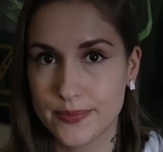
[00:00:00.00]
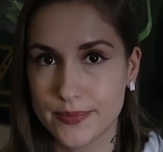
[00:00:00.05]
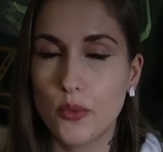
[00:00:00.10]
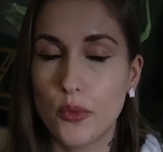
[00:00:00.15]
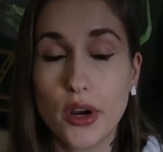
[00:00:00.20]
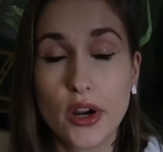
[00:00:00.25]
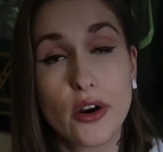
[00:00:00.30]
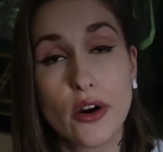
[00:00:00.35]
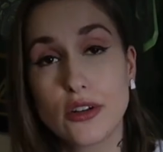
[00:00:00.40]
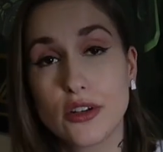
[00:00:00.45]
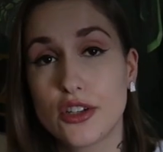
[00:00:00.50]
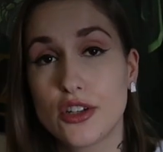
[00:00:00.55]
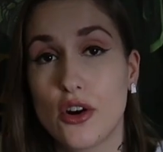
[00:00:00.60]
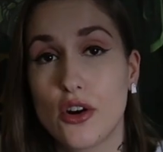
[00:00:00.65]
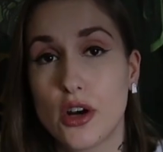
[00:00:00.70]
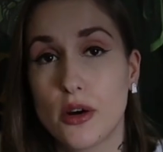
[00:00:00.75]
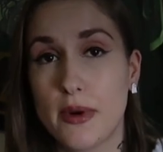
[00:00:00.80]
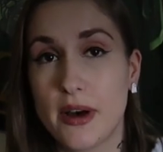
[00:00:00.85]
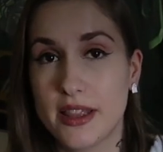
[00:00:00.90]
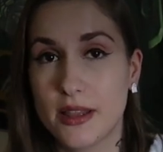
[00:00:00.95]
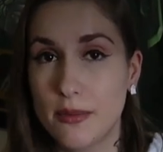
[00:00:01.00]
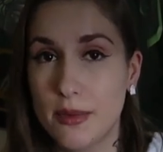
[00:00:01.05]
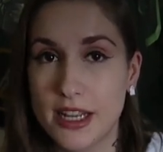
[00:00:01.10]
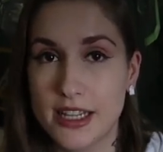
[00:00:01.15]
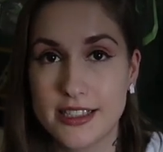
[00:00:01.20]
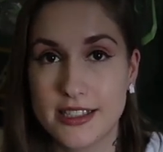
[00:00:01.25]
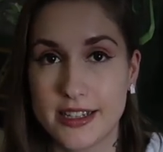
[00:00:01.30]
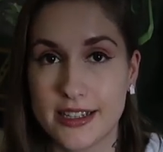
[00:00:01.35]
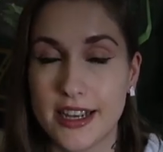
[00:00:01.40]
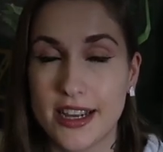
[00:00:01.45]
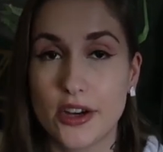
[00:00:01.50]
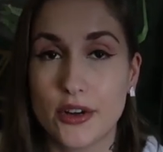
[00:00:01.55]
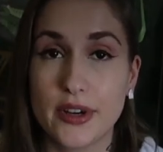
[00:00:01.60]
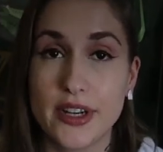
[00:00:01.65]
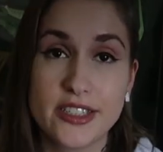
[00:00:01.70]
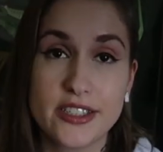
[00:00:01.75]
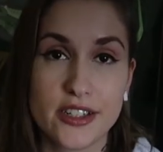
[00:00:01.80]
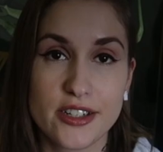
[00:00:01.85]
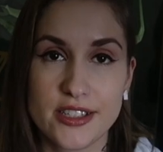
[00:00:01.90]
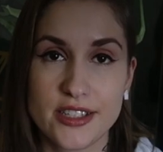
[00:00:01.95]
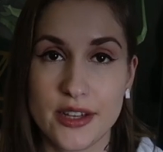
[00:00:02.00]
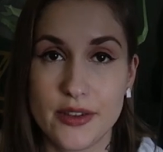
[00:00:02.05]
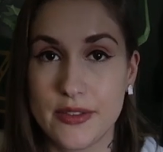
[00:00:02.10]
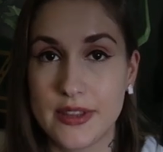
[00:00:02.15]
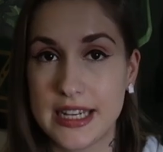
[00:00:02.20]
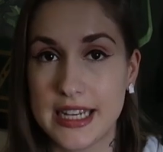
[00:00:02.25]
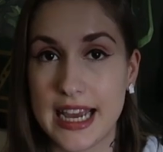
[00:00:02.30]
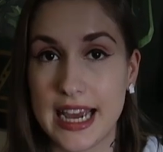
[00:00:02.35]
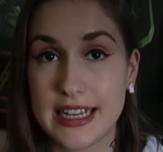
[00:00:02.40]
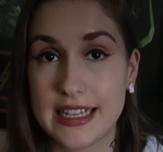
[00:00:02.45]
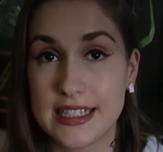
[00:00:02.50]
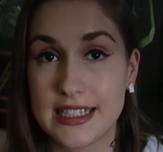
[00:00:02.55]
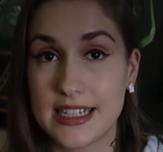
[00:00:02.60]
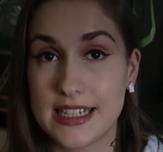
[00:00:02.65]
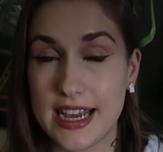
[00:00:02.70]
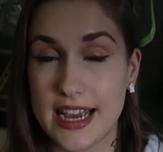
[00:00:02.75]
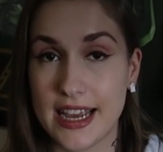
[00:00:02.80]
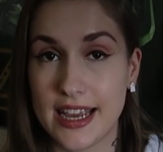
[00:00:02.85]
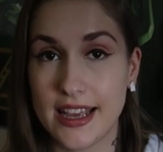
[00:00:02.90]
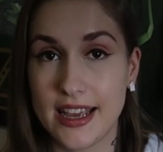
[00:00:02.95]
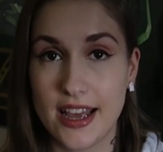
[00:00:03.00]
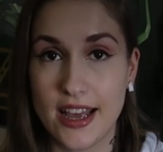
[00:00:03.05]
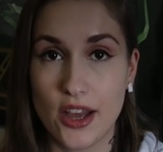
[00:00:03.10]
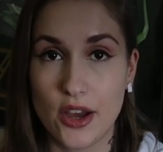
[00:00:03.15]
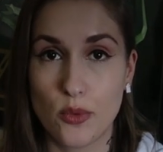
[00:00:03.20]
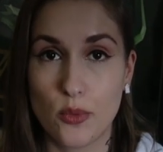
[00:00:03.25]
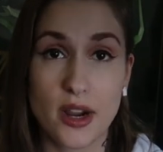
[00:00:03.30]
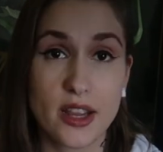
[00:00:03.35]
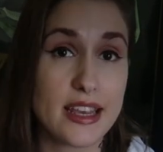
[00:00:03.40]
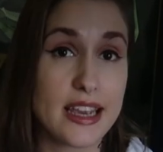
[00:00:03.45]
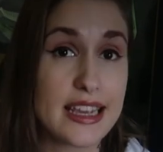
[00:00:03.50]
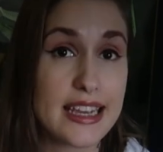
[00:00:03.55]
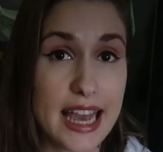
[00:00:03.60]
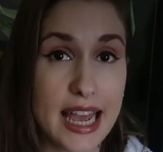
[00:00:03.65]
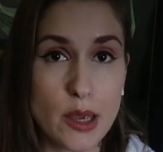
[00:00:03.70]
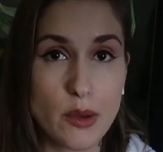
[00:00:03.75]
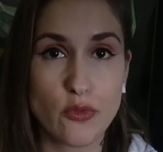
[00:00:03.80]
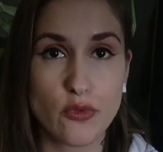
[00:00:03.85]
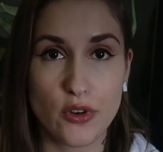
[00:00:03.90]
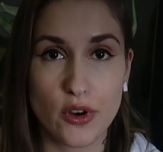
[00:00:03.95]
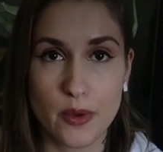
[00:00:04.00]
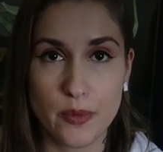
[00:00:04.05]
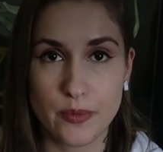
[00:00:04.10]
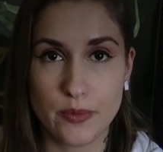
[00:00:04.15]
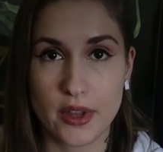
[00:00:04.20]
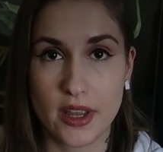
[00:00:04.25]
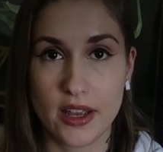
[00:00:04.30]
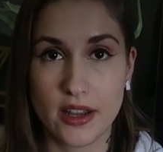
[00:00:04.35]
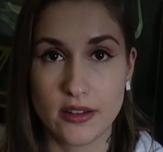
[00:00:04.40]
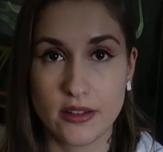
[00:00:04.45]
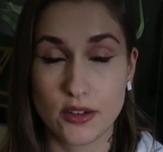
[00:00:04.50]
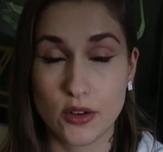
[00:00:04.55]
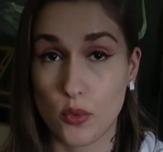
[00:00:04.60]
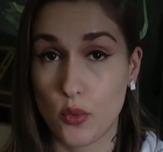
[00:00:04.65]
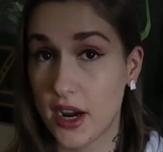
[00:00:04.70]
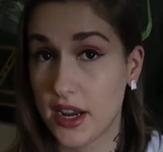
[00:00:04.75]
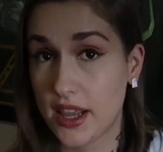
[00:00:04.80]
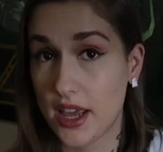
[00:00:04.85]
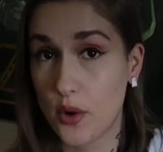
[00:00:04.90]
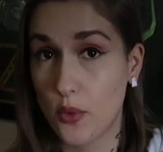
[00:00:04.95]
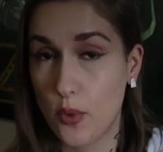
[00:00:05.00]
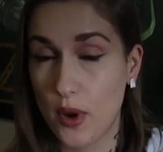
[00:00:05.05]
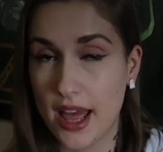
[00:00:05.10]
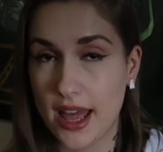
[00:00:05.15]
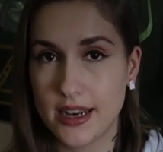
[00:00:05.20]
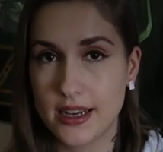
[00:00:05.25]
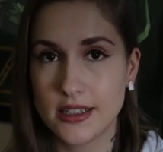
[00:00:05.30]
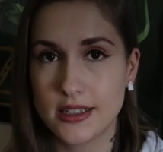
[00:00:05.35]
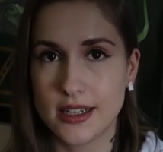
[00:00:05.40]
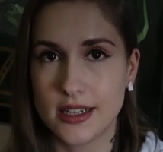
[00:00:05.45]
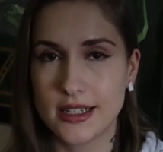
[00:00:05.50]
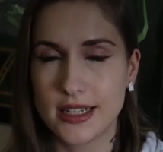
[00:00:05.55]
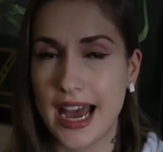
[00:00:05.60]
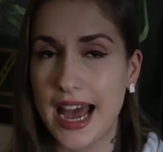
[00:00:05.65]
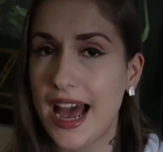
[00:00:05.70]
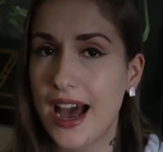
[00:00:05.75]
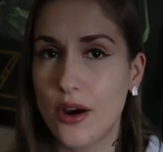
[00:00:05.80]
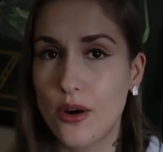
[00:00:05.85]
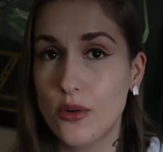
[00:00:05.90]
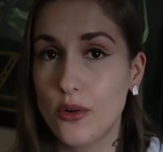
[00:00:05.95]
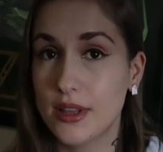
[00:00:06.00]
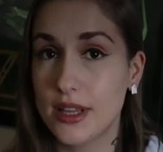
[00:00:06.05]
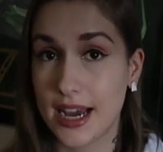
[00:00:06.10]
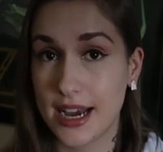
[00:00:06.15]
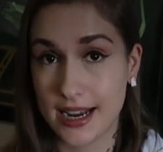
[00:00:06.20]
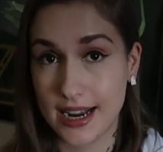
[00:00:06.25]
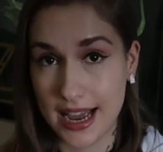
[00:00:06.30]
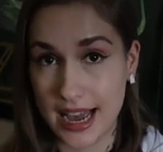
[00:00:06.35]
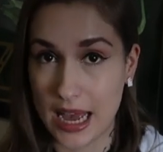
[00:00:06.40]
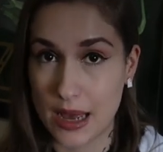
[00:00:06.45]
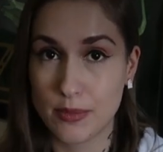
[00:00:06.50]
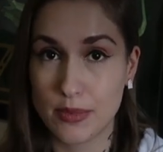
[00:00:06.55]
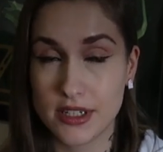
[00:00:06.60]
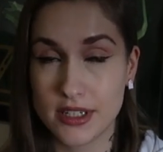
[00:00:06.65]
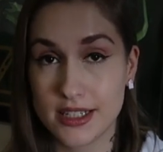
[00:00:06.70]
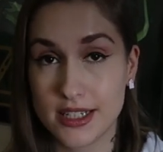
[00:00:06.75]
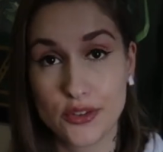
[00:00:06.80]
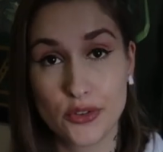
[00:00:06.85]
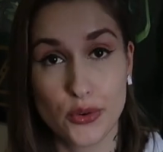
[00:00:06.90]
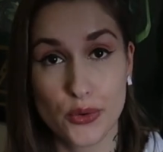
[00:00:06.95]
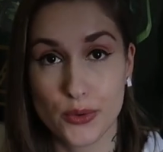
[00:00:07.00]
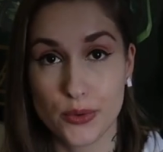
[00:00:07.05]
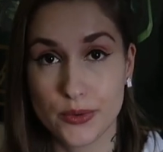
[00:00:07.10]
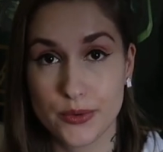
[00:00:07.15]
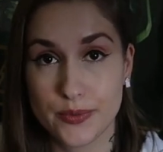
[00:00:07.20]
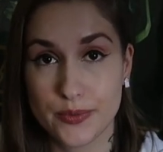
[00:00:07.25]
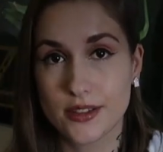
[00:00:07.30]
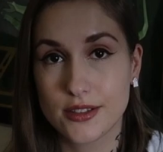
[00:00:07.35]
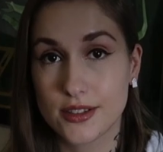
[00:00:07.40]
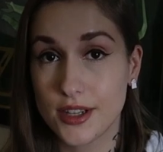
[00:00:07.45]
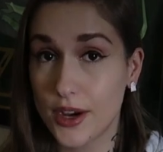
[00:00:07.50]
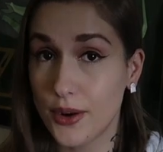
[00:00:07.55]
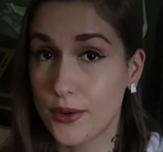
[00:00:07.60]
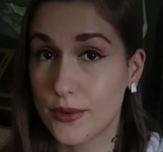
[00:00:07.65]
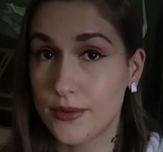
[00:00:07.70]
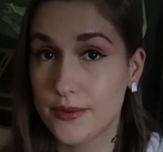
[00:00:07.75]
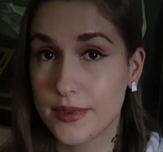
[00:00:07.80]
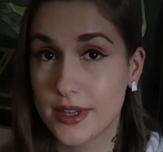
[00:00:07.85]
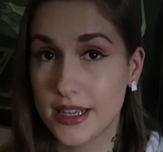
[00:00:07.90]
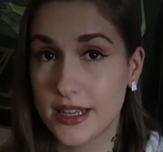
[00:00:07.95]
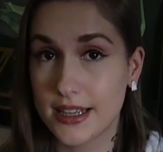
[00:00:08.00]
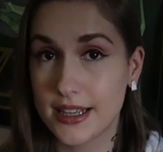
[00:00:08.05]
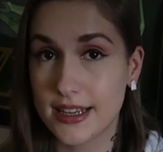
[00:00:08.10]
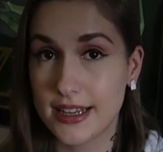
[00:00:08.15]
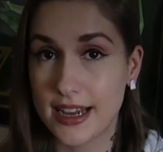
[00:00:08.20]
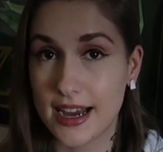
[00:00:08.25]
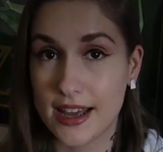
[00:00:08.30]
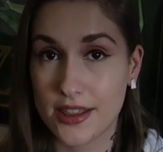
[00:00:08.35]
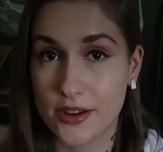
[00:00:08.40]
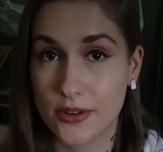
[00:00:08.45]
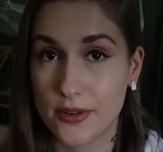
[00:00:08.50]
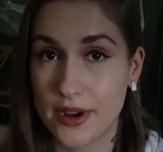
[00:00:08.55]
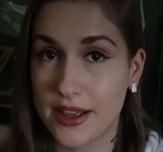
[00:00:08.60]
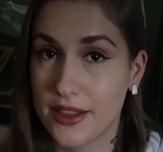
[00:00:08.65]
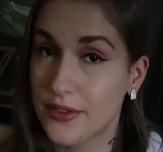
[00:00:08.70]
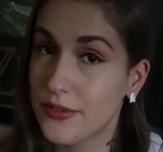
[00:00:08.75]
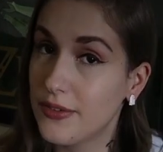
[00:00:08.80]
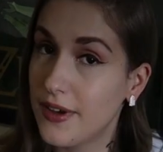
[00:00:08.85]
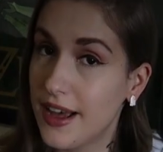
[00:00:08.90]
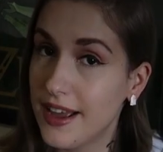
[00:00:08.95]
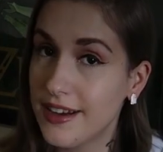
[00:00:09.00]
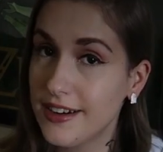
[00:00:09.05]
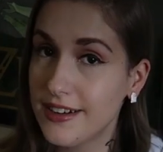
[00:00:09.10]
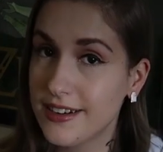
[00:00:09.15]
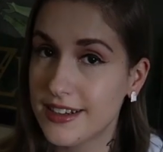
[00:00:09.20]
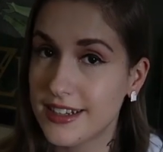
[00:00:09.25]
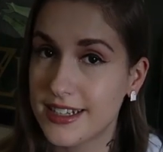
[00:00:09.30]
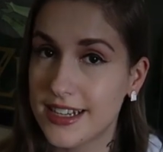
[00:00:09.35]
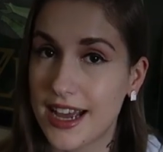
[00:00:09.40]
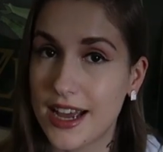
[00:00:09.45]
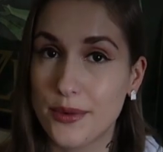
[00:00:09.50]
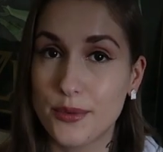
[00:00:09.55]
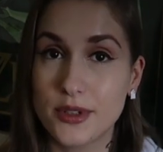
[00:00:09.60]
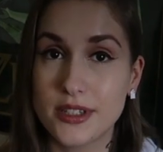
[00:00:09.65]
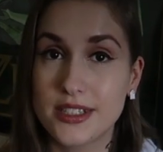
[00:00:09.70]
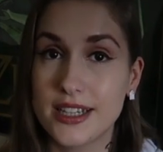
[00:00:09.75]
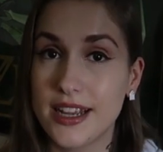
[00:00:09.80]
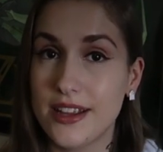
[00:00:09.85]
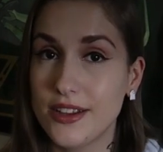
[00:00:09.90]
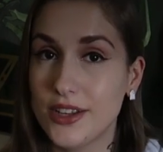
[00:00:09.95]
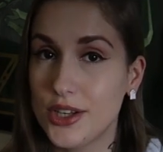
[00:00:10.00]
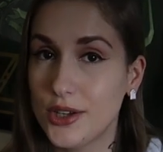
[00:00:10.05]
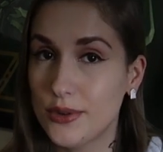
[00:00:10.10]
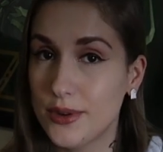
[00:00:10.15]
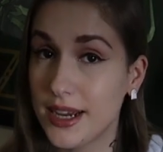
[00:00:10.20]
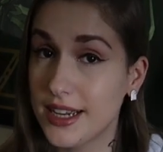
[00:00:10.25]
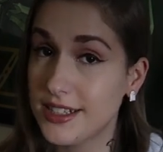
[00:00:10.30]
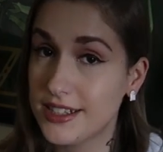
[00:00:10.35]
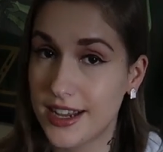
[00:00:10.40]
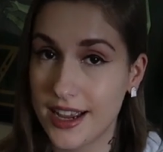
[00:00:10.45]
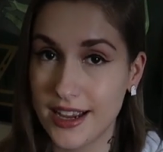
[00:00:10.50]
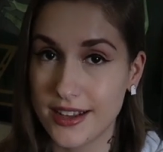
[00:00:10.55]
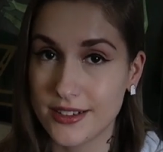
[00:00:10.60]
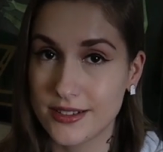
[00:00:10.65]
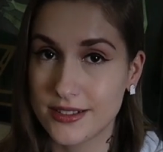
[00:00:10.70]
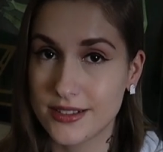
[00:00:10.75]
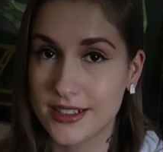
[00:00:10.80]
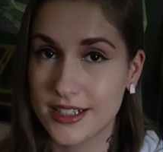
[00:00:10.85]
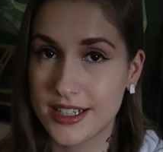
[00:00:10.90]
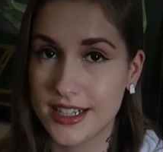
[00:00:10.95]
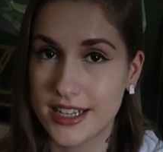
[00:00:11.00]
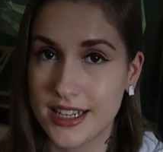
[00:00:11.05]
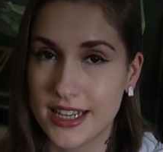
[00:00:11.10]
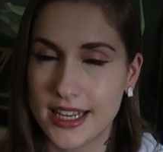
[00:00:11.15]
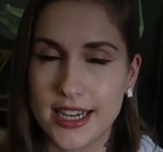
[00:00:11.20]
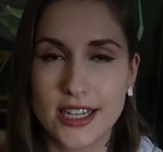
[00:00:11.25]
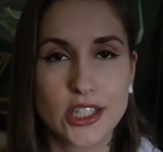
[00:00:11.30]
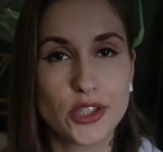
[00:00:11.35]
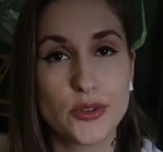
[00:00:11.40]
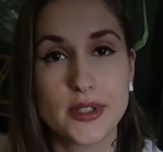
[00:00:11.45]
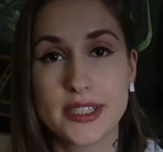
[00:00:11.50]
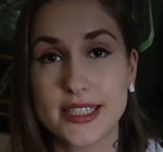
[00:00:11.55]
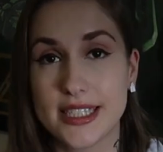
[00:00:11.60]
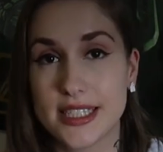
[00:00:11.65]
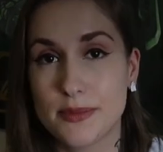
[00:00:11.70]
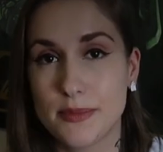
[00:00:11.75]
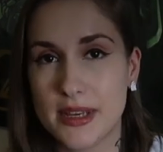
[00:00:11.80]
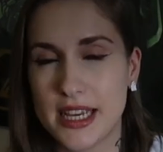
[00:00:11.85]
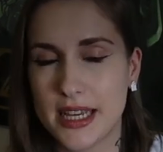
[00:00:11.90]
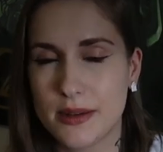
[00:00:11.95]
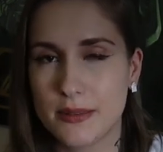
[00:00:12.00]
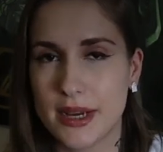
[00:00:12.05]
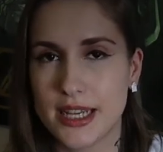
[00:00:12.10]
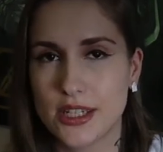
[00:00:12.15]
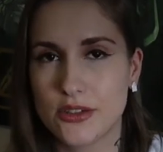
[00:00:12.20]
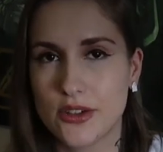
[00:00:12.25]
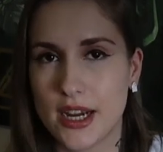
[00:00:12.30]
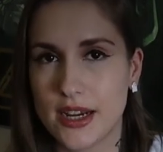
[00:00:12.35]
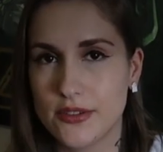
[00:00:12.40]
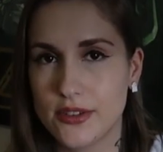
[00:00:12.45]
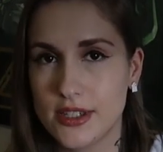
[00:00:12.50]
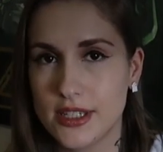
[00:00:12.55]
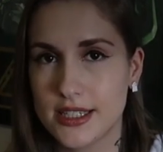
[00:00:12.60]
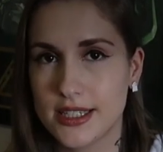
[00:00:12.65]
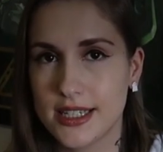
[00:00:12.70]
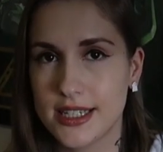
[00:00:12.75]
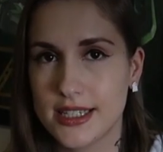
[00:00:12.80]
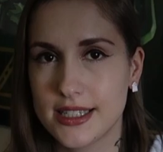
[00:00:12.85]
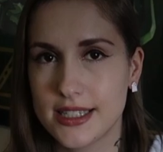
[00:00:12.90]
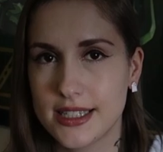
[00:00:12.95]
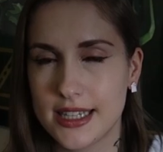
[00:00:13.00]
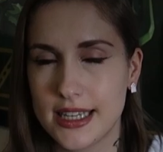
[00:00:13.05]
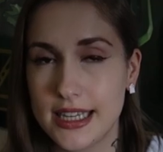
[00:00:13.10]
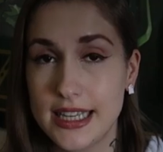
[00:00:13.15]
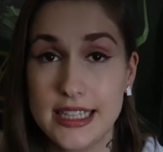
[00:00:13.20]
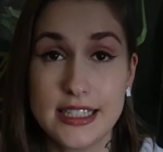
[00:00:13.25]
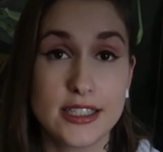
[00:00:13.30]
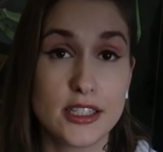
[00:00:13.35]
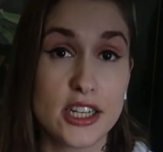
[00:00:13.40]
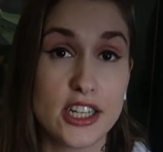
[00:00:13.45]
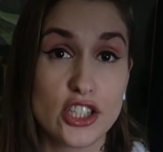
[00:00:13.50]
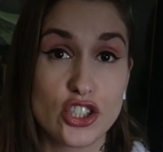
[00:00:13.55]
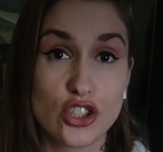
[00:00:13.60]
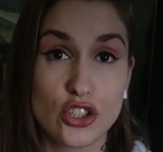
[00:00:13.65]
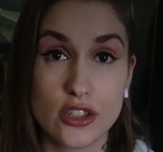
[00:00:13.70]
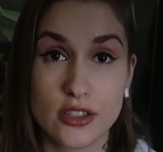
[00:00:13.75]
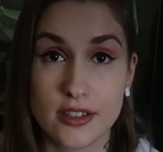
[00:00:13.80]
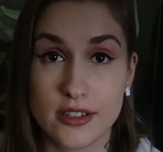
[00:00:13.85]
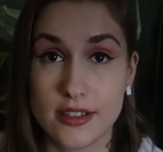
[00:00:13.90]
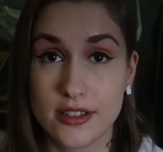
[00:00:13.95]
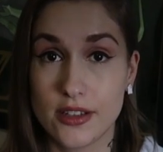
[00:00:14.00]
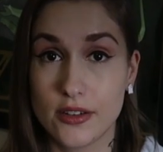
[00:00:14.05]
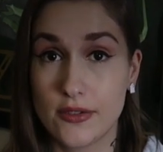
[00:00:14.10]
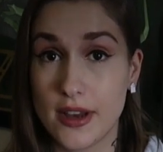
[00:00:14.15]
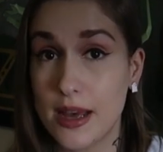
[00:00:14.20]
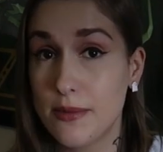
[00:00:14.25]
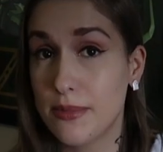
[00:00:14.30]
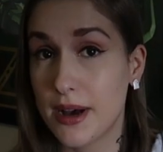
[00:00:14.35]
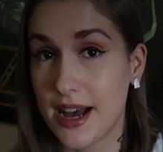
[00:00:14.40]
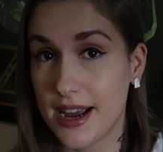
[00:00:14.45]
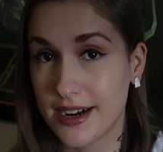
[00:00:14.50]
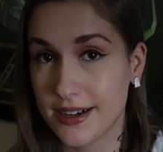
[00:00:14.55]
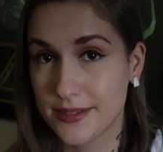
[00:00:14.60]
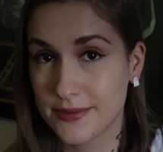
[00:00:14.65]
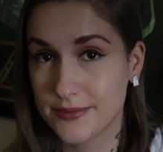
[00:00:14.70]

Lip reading: We're going to talk about the blood-sucking creatures of the night today, where they came from, and where they went, and how that happened at all. So, gather around the fire, and I will tell you a tale. Here to assist me in my travels is Iznij, the vampire.